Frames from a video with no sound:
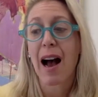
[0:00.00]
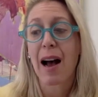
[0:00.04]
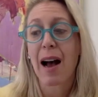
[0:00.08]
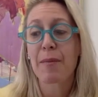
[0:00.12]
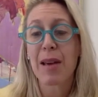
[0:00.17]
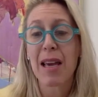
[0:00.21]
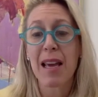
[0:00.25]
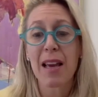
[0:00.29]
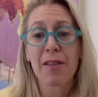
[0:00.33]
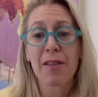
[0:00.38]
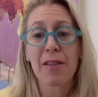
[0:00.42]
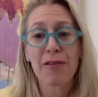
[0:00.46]

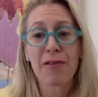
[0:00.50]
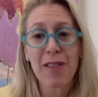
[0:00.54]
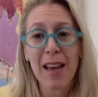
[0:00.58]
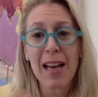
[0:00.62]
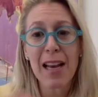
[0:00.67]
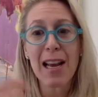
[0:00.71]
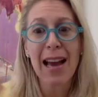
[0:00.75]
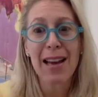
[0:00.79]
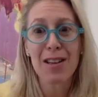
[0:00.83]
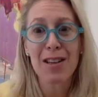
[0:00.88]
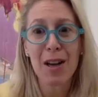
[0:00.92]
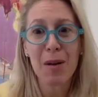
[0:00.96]
Um, if
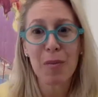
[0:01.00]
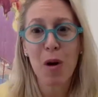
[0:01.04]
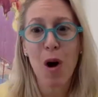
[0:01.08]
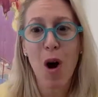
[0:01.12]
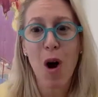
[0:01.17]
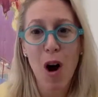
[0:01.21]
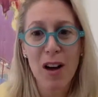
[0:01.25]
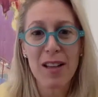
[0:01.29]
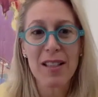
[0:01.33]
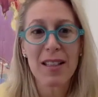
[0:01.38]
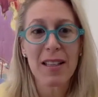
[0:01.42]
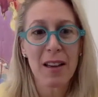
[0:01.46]
they end up
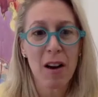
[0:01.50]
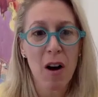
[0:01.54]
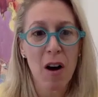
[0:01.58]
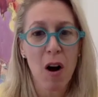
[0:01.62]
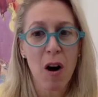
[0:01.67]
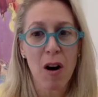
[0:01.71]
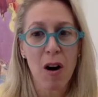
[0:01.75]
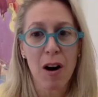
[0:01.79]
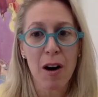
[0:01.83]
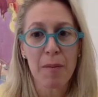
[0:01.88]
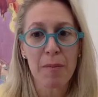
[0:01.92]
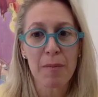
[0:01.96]
causing
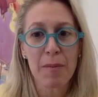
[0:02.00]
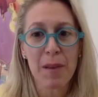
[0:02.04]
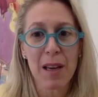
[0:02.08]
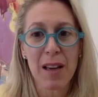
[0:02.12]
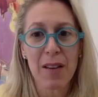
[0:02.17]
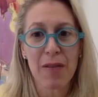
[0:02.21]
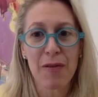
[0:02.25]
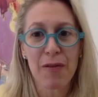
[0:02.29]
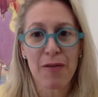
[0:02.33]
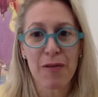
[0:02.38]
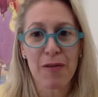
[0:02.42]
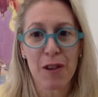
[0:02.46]
harm,
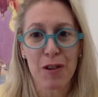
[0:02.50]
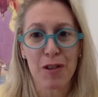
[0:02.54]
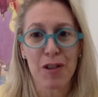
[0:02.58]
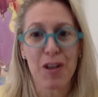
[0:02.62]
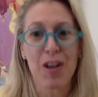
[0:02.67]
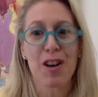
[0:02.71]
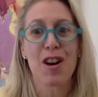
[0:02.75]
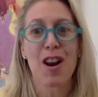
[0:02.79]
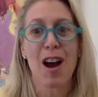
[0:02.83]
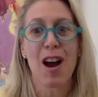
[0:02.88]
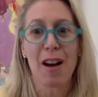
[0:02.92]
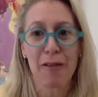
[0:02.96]
if there's
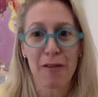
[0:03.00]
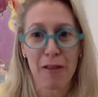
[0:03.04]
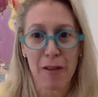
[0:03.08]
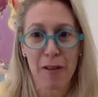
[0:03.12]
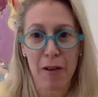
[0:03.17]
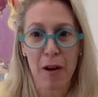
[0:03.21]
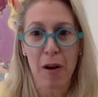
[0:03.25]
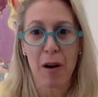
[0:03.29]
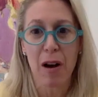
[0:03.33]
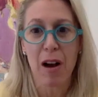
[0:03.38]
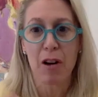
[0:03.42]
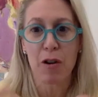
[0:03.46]
enough of
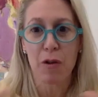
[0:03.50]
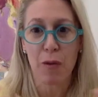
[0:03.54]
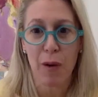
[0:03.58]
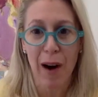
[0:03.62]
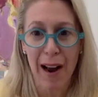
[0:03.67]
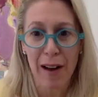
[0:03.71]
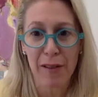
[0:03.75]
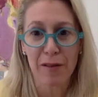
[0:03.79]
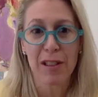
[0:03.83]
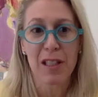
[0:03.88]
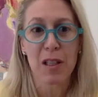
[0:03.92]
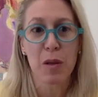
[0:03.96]
a, a
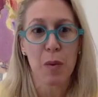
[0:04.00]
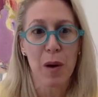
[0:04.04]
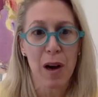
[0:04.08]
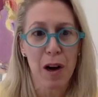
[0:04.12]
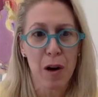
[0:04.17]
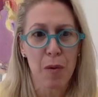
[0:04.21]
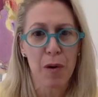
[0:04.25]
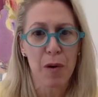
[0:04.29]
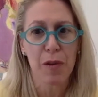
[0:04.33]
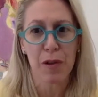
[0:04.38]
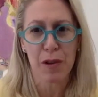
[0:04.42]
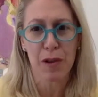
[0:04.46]

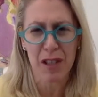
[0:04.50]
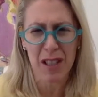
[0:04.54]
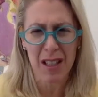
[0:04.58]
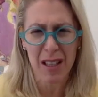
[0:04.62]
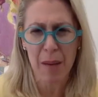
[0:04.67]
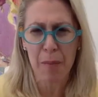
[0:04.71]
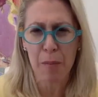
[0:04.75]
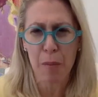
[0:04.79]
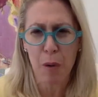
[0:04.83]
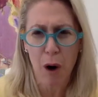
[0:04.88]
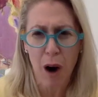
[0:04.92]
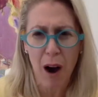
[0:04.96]
groundswell where there's
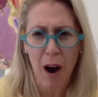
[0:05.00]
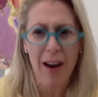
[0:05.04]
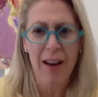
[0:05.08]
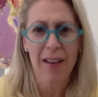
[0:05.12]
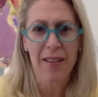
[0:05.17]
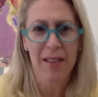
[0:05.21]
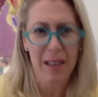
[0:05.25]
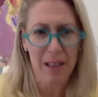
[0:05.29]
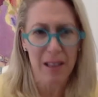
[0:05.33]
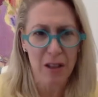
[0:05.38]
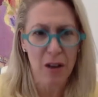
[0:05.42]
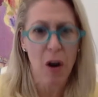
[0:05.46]
some
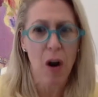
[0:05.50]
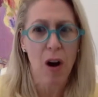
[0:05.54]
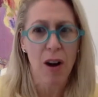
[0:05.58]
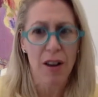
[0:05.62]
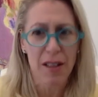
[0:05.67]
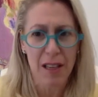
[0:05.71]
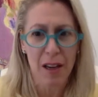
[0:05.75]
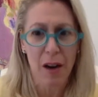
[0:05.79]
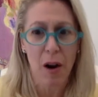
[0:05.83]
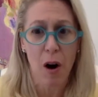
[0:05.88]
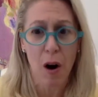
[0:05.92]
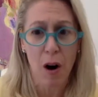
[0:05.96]
product that's
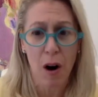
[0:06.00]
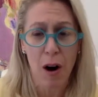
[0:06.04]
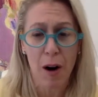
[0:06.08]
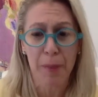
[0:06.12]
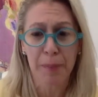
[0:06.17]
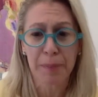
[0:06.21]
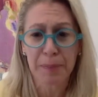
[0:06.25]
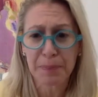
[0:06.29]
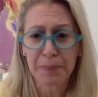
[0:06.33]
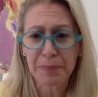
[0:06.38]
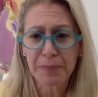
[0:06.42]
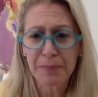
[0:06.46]
causing
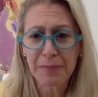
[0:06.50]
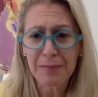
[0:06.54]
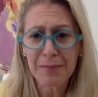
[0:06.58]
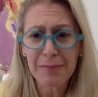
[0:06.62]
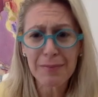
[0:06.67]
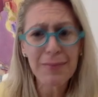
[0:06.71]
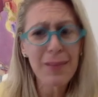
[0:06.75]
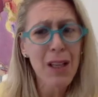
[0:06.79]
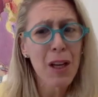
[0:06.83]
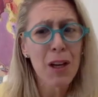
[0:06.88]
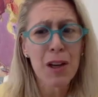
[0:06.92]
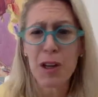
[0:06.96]
harm,
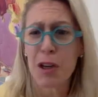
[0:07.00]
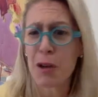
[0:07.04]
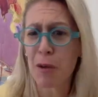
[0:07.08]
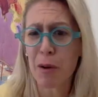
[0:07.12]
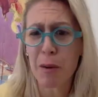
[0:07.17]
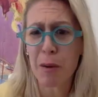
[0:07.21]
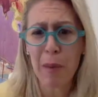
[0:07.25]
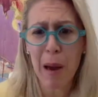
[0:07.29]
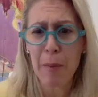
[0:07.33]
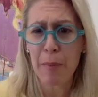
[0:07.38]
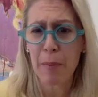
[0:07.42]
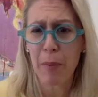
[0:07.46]
you
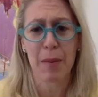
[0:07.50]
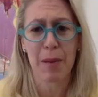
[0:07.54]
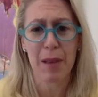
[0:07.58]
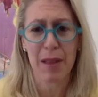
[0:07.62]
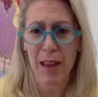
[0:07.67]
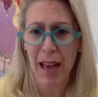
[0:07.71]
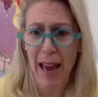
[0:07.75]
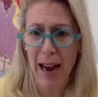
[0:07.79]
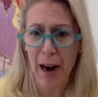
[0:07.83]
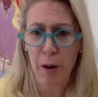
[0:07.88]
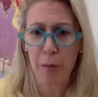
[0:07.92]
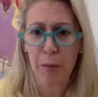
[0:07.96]
remember maybe
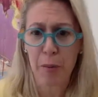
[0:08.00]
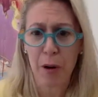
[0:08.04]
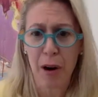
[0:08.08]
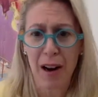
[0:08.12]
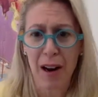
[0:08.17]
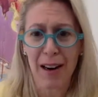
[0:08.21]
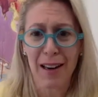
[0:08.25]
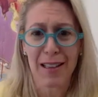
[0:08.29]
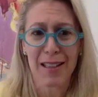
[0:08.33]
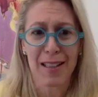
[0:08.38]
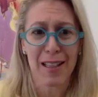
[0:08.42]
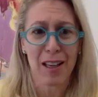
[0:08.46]
the hair
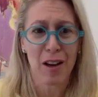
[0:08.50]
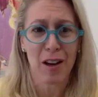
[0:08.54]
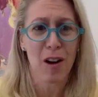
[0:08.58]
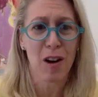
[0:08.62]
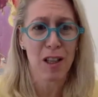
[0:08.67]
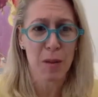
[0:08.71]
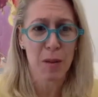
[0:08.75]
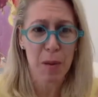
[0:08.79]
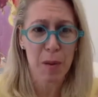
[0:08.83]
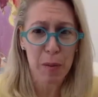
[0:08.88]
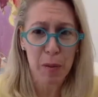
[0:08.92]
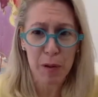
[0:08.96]
products that
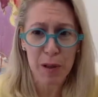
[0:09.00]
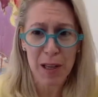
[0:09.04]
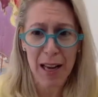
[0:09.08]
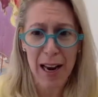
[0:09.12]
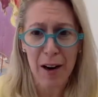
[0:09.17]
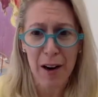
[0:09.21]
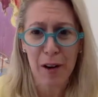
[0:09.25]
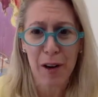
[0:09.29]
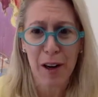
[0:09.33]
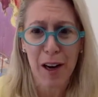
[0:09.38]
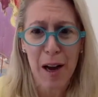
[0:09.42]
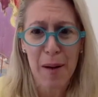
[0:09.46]
cause people's
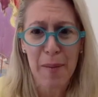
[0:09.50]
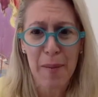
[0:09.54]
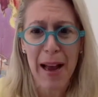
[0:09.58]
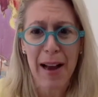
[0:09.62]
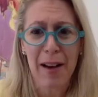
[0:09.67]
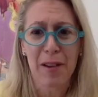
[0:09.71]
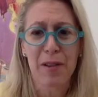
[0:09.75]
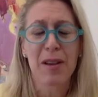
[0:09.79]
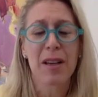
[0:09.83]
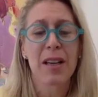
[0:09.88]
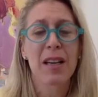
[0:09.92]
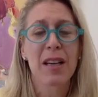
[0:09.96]
hair to come
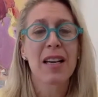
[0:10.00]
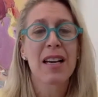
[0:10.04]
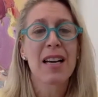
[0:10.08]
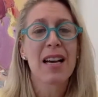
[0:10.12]
out.